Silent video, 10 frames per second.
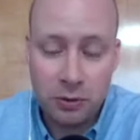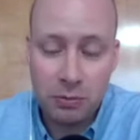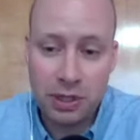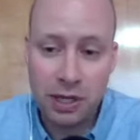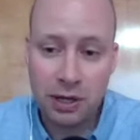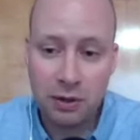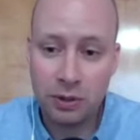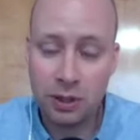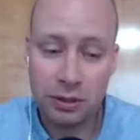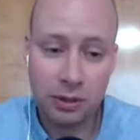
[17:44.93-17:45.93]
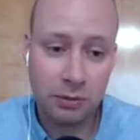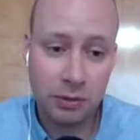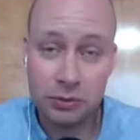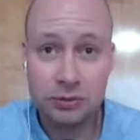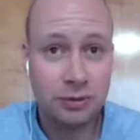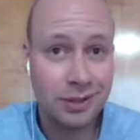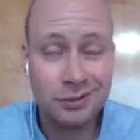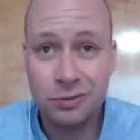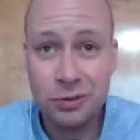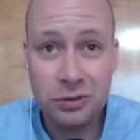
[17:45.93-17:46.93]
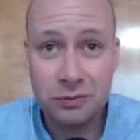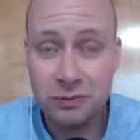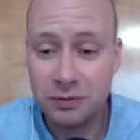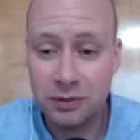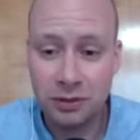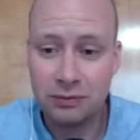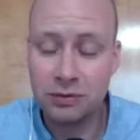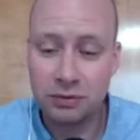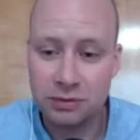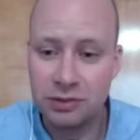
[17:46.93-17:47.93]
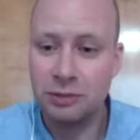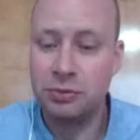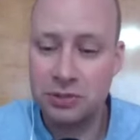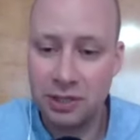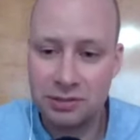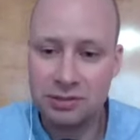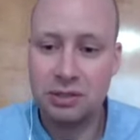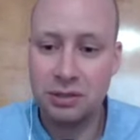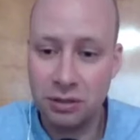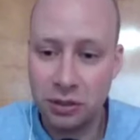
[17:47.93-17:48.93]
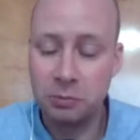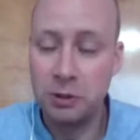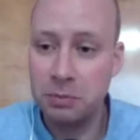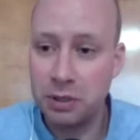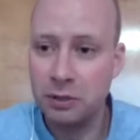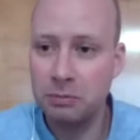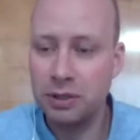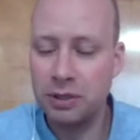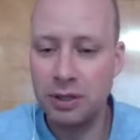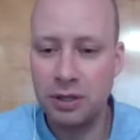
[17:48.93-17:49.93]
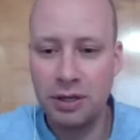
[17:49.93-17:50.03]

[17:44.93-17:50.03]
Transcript: I mean, now we're getting up close to like 250 interviews, so our sample size is getting a little bit bigger, but